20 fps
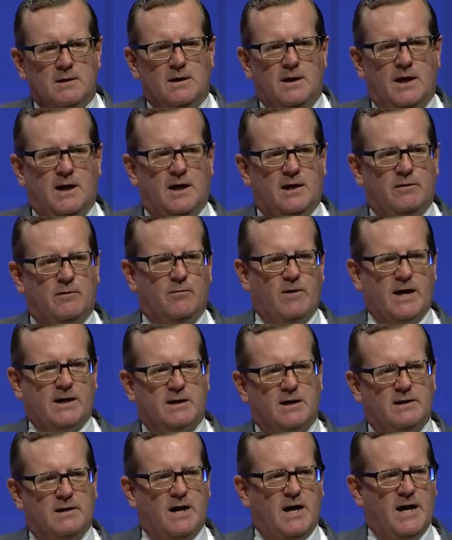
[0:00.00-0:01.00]
and to
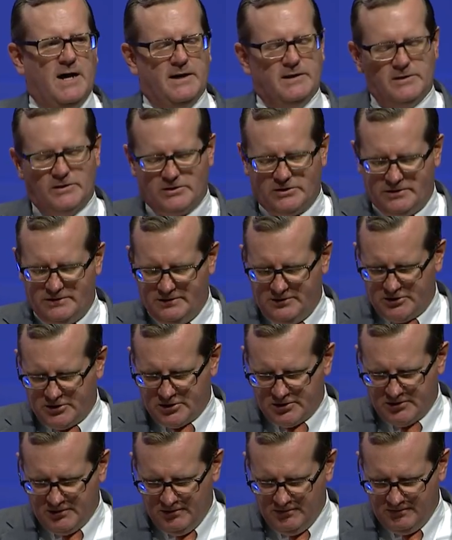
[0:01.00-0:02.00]
recognize
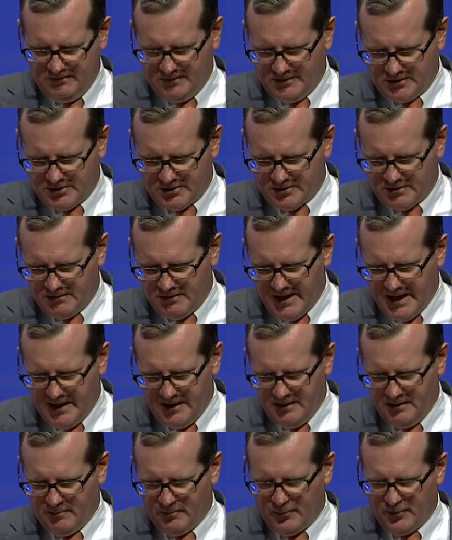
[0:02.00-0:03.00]
students
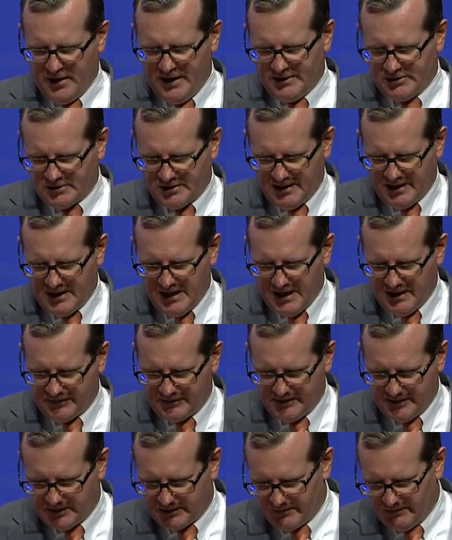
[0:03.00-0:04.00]
that embracing
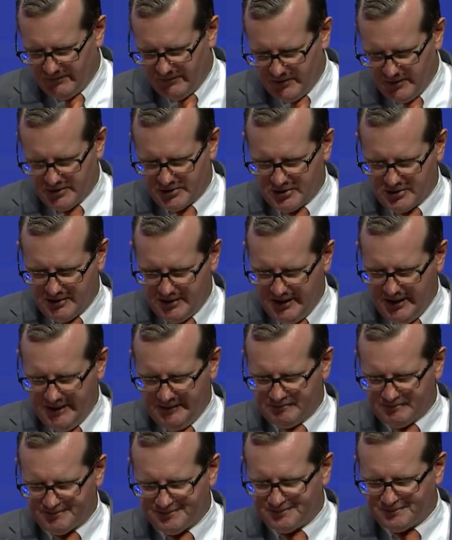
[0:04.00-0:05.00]
ethnic
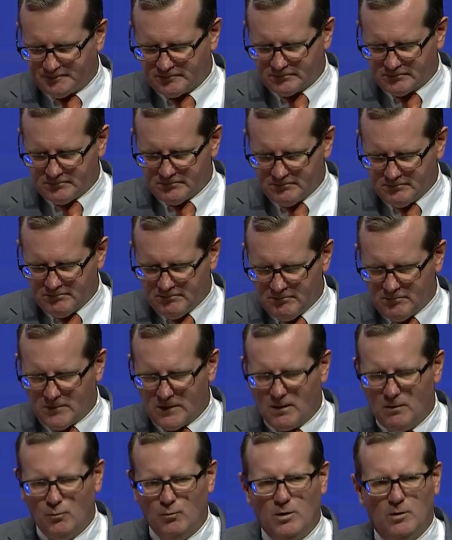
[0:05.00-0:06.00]
diversity
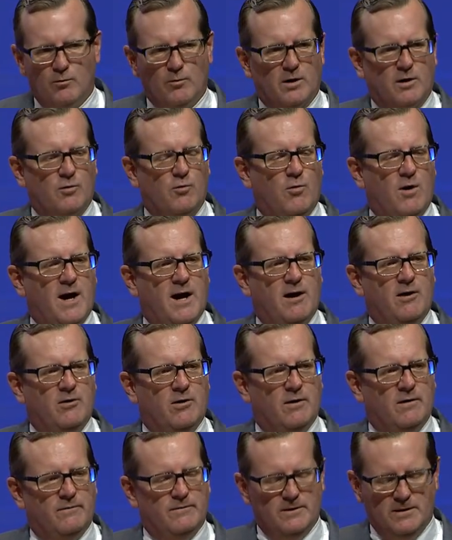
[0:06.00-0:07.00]
will require
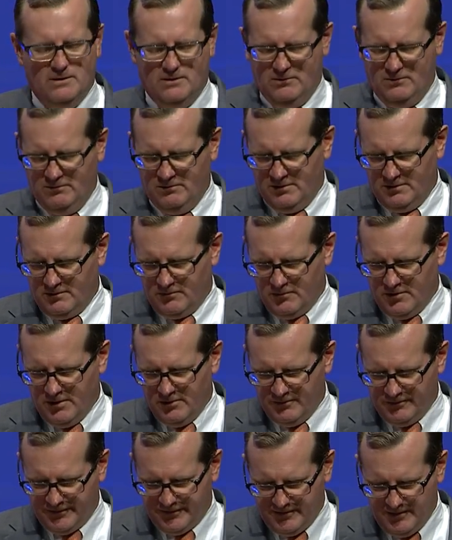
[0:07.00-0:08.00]
of you
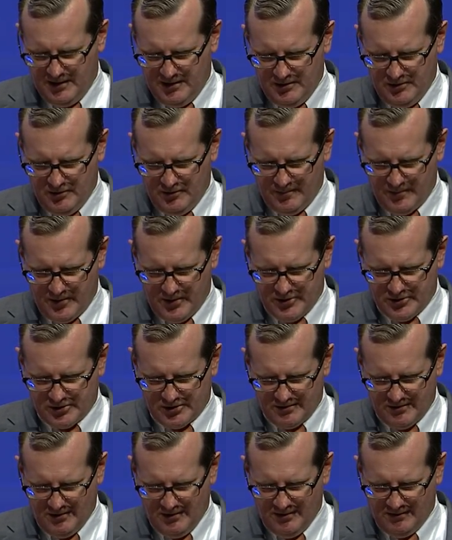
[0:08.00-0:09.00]
growth in your
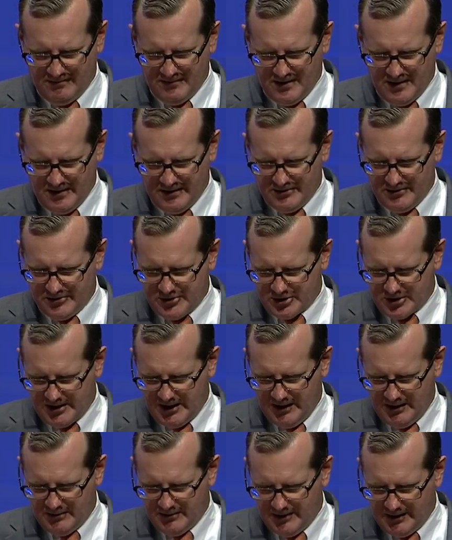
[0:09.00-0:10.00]
personal
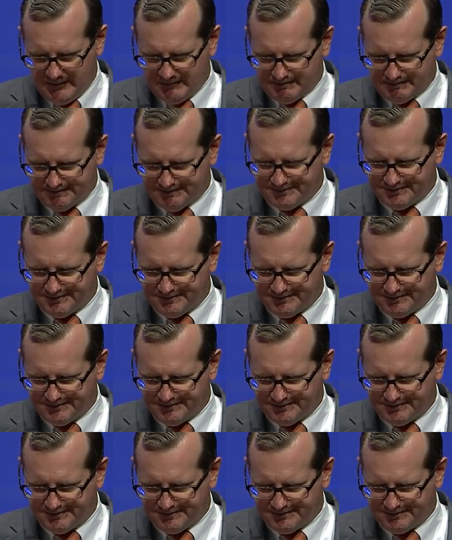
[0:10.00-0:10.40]
understanding.